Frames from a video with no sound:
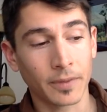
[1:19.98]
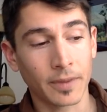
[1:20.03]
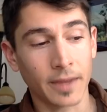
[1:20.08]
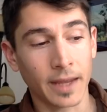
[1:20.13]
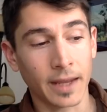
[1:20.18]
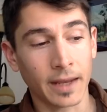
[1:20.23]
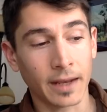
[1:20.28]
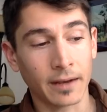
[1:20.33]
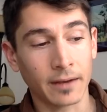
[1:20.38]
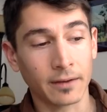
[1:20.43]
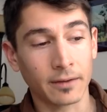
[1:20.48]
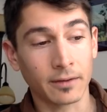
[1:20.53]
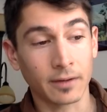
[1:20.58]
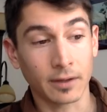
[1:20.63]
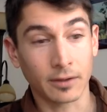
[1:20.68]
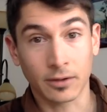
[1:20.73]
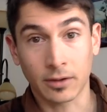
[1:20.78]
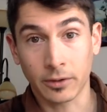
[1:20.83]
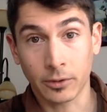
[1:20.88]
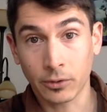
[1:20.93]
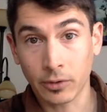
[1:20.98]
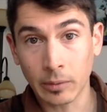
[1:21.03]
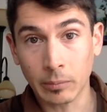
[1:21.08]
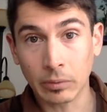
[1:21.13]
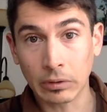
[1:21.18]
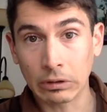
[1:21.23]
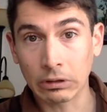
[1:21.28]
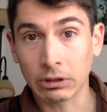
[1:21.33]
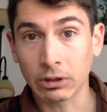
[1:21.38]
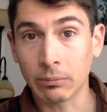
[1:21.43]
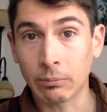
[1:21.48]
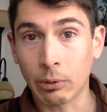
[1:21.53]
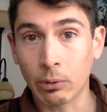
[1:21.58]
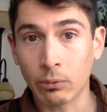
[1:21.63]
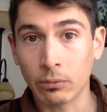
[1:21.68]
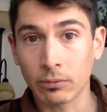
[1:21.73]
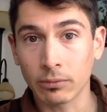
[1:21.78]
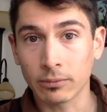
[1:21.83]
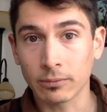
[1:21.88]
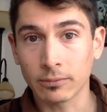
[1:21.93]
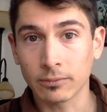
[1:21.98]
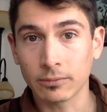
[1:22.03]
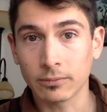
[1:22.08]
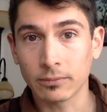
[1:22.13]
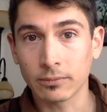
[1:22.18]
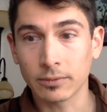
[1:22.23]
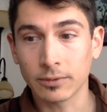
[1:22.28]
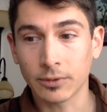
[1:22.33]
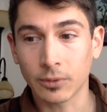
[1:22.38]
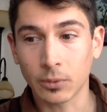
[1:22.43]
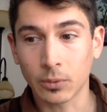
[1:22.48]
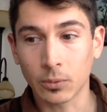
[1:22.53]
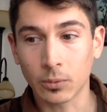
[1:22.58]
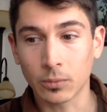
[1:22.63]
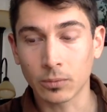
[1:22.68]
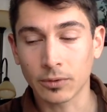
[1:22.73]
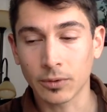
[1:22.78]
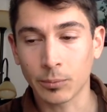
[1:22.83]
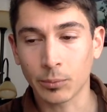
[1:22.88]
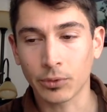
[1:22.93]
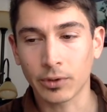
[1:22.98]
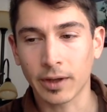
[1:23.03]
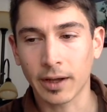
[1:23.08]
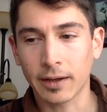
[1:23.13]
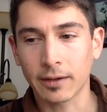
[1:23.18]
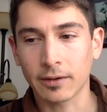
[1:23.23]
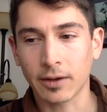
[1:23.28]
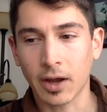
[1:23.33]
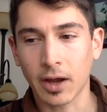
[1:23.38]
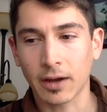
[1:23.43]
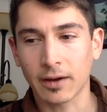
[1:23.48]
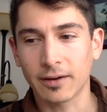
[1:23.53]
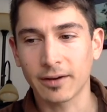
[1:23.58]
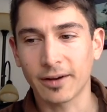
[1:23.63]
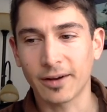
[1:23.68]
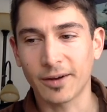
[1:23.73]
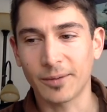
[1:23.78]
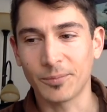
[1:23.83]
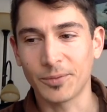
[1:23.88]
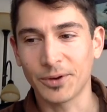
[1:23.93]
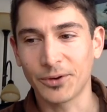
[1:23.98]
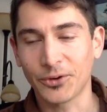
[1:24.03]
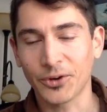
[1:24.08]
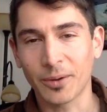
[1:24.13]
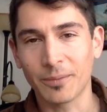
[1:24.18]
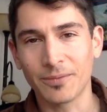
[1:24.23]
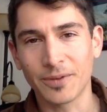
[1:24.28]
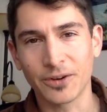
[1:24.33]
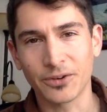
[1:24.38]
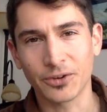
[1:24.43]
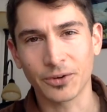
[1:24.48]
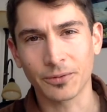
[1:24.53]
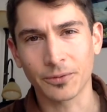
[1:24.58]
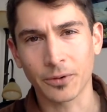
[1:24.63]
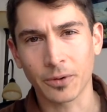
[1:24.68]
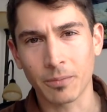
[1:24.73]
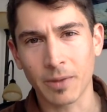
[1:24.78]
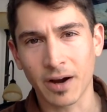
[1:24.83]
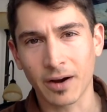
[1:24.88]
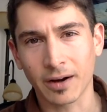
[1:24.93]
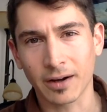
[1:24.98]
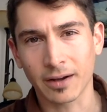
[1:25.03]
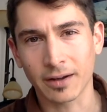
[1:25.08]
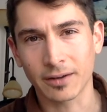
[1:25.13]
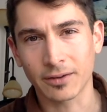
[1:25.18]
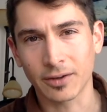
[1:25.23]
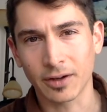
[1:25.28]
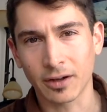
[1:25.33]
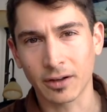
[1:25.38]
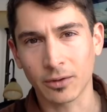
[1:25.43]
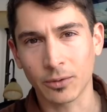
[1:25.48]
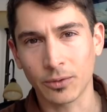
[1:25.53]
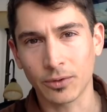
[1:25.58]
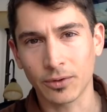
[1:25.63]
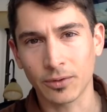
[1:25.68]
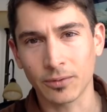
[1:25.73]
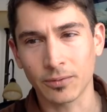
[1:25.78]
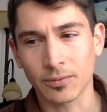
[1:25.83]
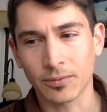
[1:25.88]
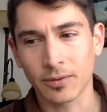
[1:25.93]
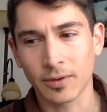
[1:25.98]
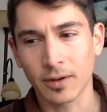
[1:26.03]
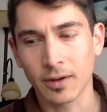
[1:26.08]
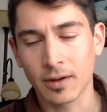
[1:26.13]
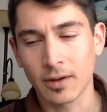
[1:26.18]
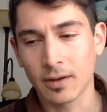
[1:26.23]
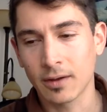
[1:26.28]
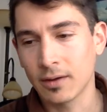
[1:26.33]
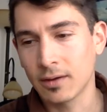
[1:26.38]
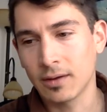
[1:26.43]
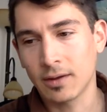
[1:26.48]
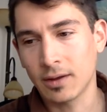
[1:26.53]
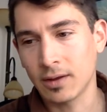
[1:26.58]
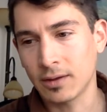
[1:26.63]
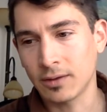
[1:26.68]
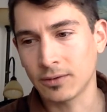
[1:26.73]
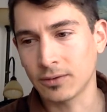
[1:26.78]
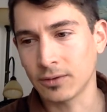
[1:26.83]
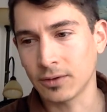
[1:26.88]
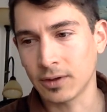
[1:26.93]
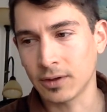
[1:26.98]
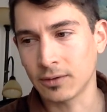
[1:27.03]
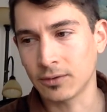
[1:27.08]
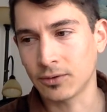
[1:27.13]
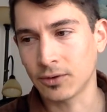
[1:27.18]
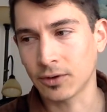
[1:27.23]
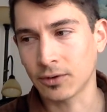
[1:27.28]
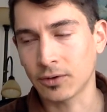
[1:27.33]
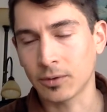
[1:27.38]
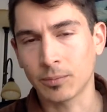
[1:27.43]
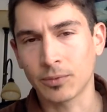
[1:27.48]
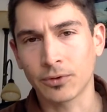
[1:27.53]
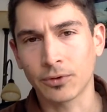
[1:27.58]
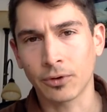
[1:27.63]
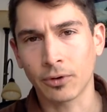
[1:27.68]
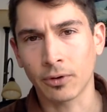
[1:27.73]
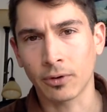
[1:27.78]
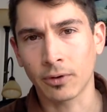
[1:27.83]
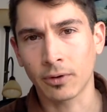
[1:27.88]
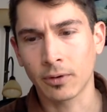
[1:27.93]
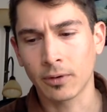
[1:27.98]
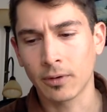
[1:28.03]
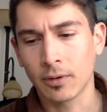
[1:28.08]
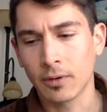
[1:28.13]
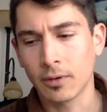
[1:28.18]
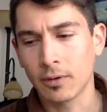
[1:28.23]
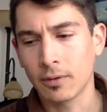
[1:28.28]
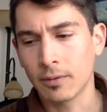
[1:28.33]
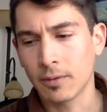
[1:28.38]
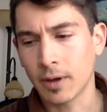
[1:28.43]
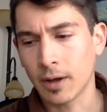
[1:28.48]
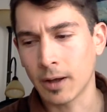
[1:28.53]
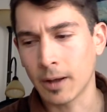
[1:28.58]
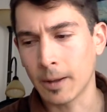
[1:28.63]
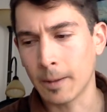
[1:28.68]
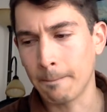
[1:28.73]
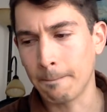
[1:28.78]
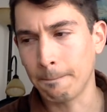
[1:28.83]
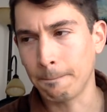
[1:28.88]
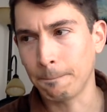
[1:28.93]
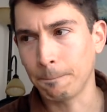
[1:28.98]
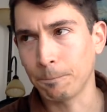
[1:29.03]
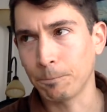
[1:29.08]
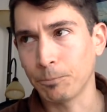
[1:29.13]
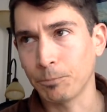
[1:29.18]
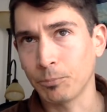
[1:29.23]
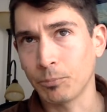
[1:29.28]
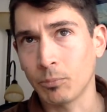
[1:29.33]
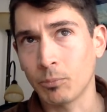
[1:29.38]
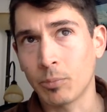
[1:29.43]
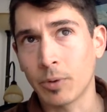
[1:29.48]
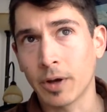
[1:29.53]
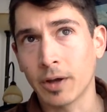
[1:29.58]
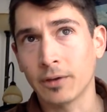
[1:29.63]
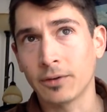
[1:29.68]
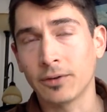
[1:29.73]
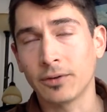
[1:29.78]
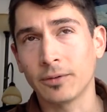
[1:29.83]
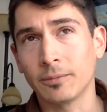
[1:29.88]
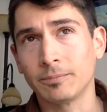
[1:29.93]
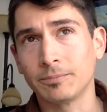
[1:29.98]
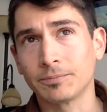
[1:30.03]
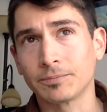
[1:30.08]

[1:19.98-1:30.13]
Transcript: and it's clearly politically potent. So to pretend like um, the Trump vision for America is inclusive is is just absurd. Um, but